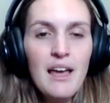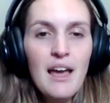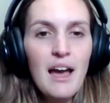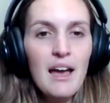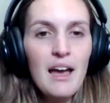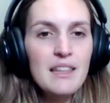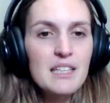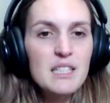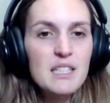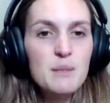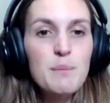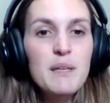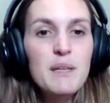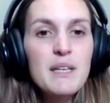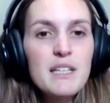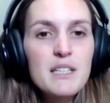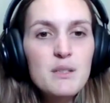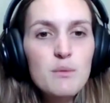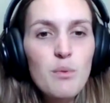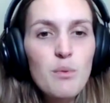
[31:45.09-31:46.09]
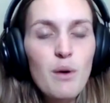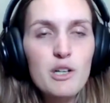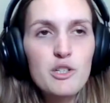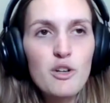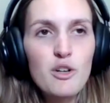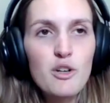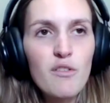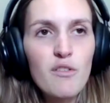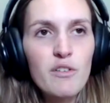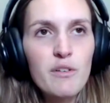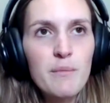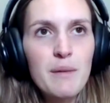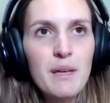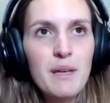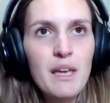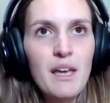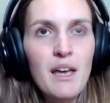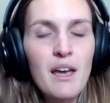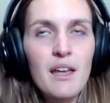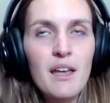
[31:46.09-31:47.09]
Had this peace wash over
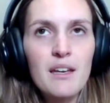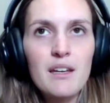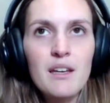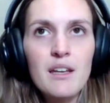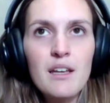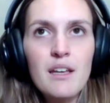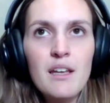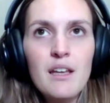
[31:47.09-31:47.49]
me, and